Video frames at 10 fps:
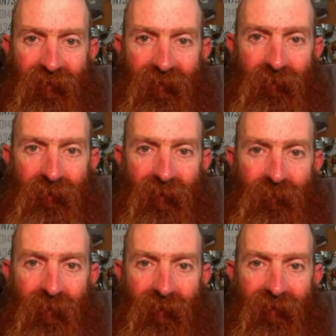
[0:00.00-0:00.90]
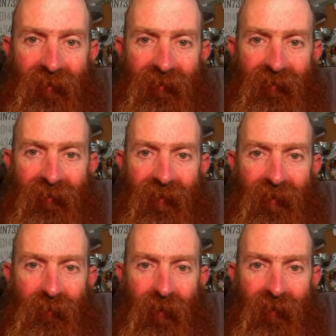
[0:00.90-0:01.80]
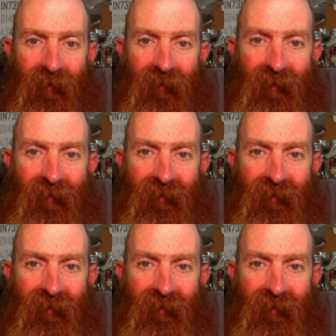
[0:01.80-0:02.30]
How do I add Murray? Add Murray.